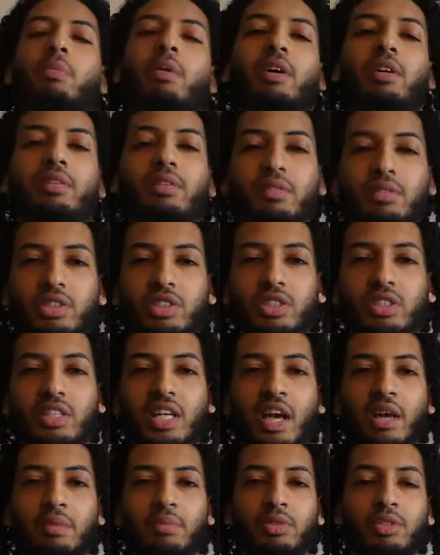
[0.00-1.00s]
But
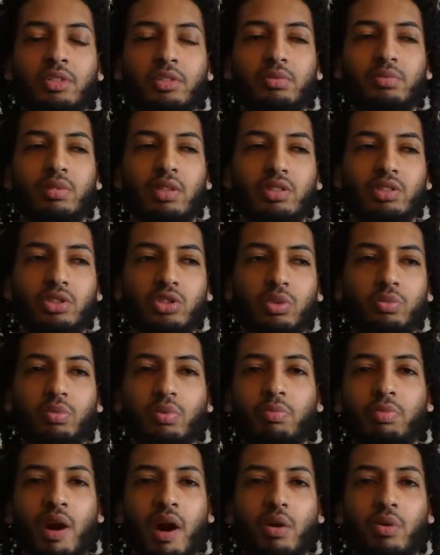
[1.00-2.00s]
Shazam is a
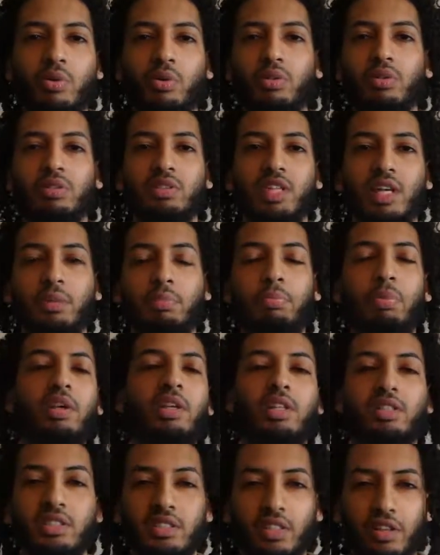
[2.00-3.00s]
superpower who can take
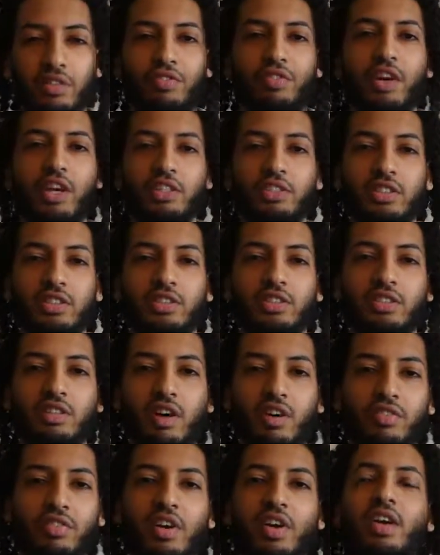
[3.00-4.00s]
bullets to the face and
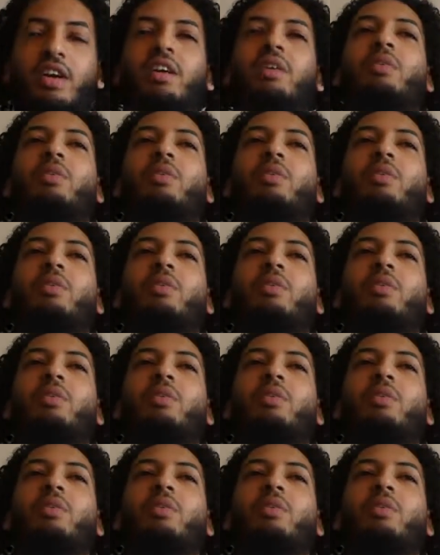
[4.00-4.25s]
stuff.